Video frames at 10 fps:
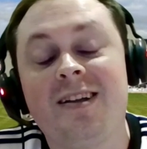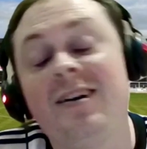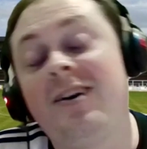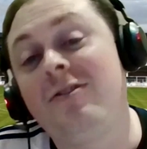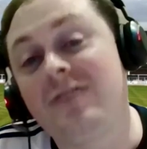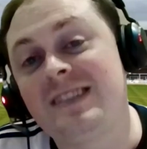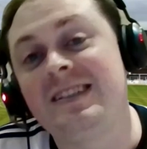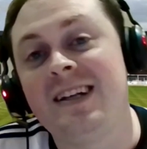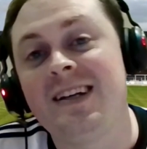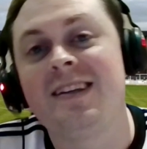
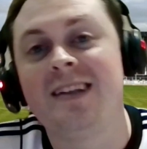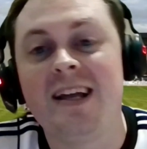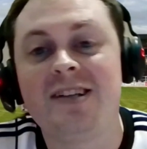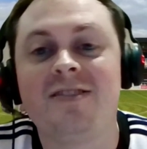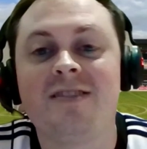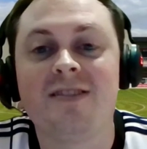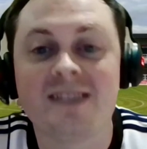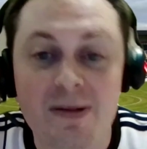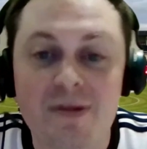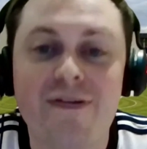obviously the legend of the
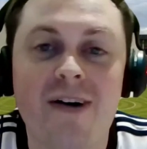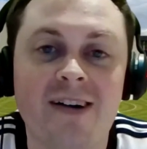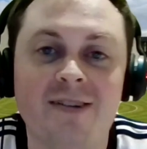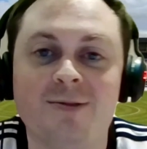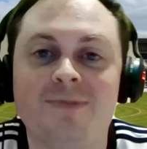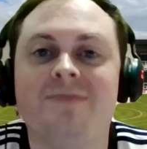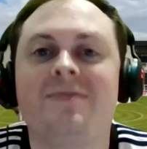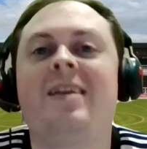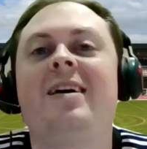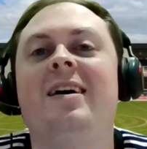semi-final,
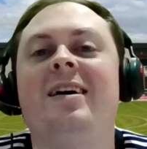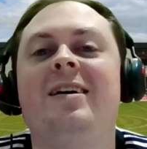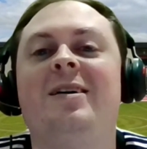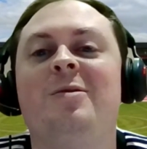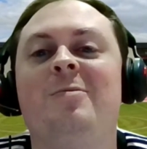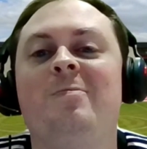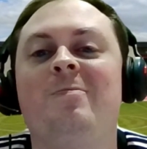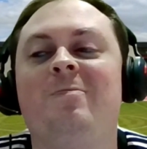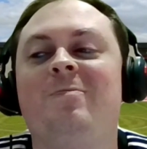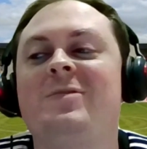
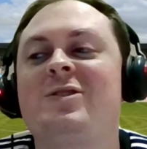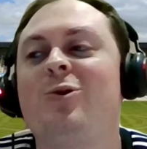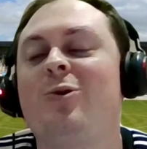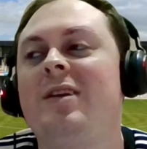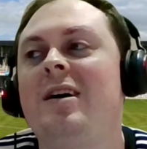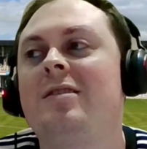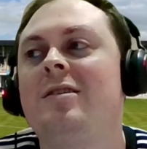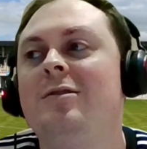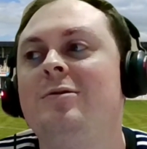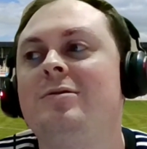scoring that
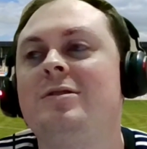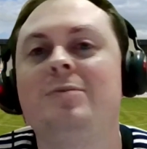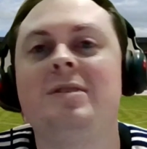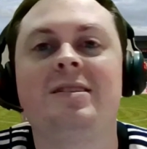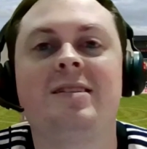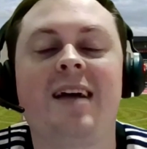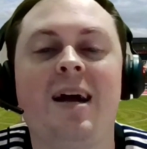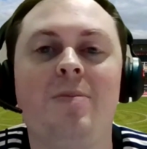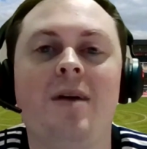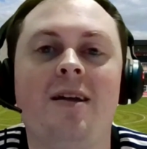goal to win us the
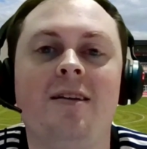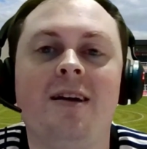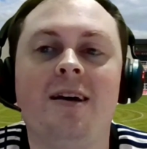game then.